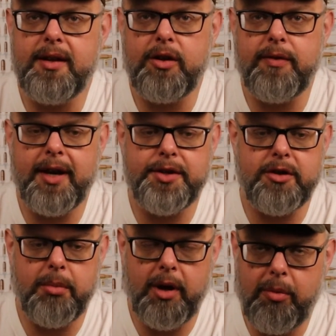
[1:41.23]
You've got
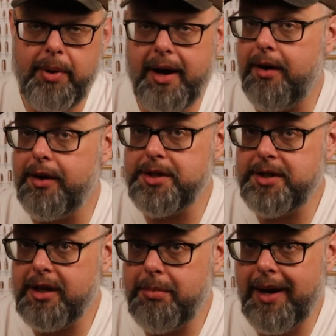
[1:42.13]
your ball powder, your
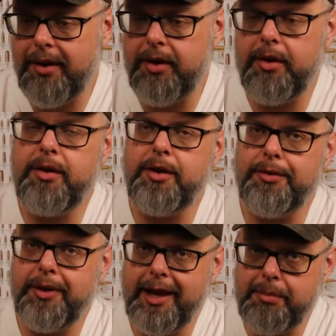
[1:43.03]
stick powder, your
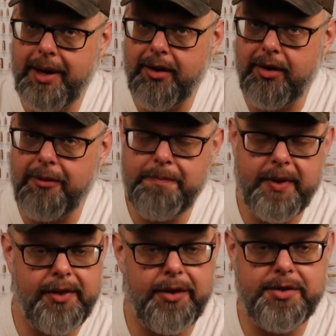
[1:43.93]
flake powder.
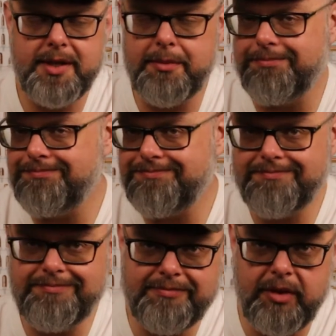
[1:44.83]
There's some
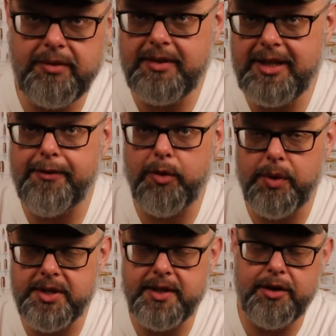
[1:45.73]
different
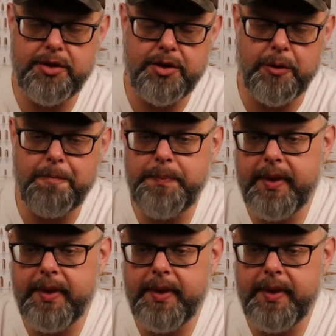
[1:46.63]
ones in there too.